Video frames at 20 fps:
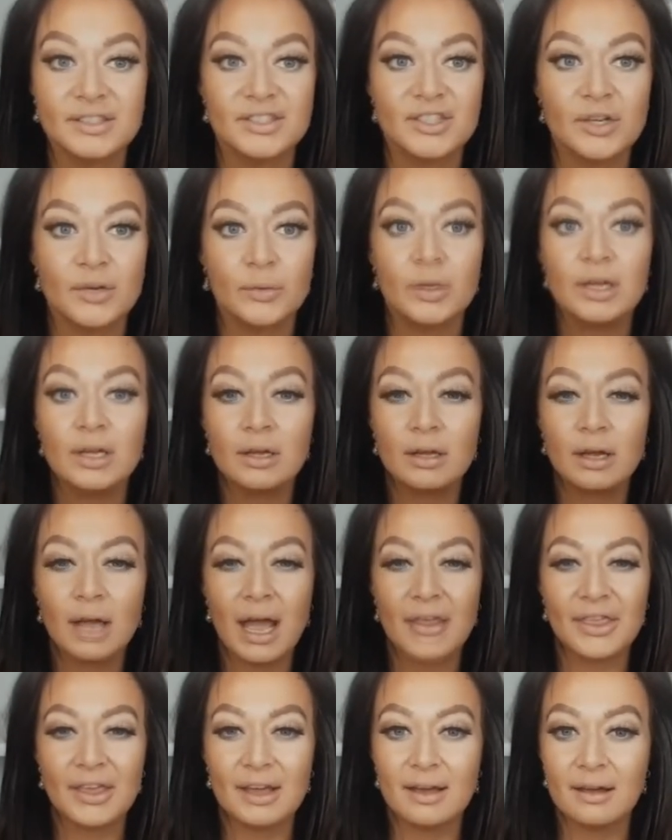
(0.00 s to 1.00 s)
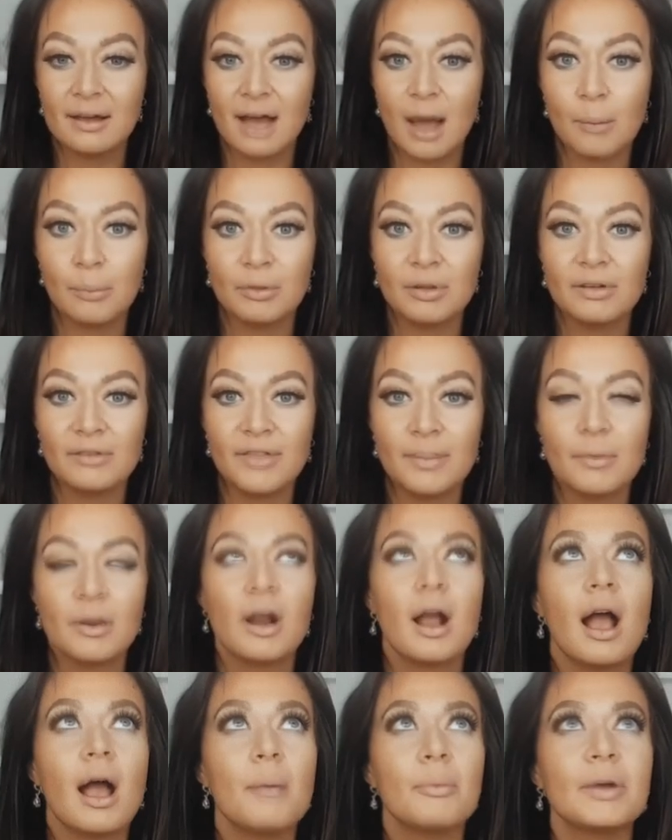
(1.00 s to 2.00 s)
So I think a couple of them
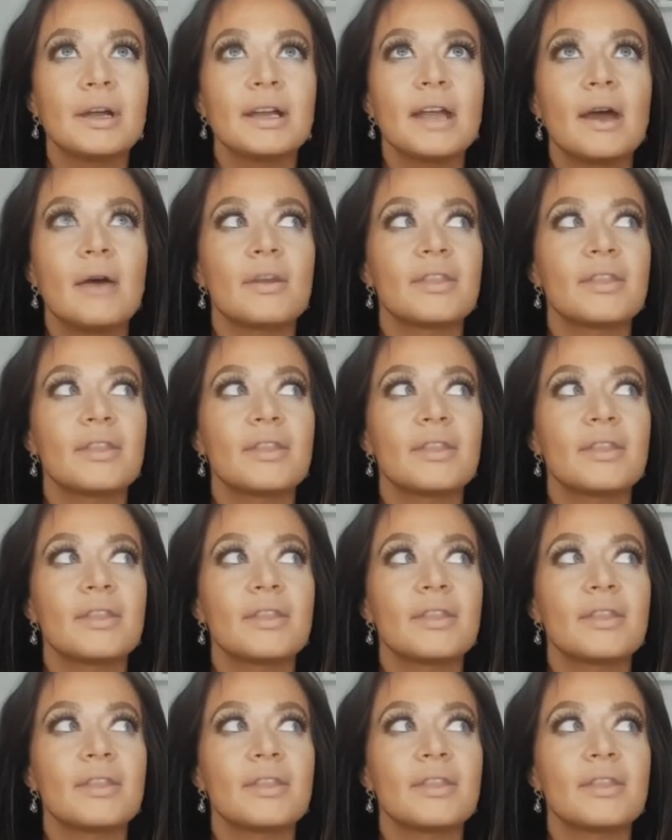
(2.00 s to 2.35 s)
are up right now.